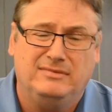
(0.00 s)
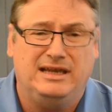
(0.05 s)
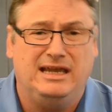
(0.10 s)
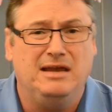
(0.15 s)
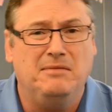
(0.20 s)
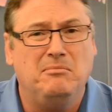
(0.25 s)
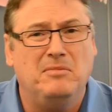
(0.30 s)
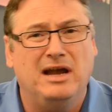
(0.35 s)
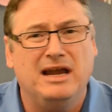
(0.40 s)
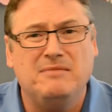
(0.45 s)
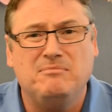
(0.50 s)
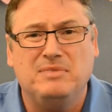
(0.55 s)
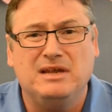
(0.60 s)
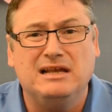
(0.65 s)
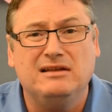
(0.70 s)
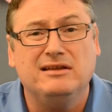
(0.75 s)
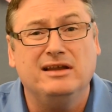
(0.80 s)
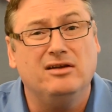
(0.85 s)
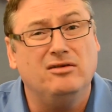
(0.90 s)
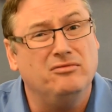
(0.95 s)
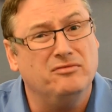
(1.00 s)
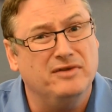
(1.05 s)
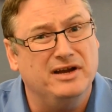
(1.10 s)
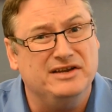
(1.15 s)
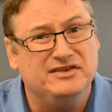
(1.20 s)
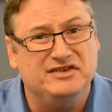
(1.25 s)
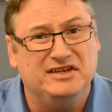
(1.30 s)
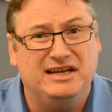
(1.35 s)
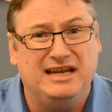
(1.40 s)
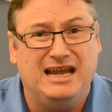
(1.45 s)
it might be a little
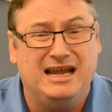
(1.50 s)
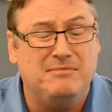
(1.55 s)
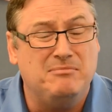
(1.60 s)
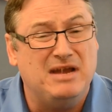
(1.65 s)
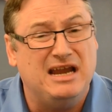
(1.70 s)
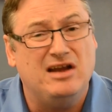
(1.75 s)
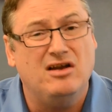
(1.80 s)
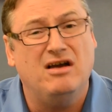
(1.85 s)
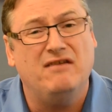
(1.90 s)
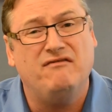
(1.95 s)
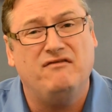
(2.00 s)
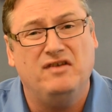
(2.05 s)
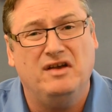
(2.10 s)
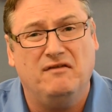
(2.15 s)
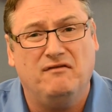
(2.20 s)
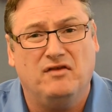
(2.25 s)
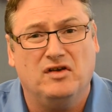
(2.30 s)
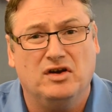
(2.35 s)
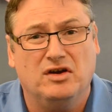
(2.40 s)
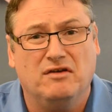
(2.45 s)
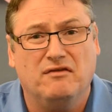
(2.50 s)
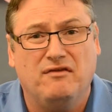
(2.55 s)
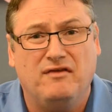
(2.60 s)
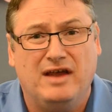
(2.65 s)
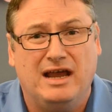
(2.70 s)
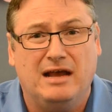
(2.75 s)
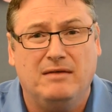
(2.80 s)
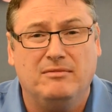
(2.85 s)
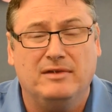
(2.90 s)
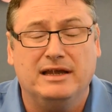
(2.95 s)
rigid and may not fit for your
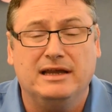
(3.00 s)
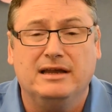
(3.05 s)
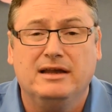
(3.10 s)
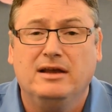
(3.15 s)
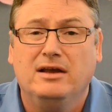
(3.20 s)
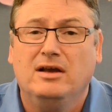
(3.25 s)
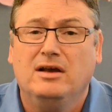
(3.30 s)
family.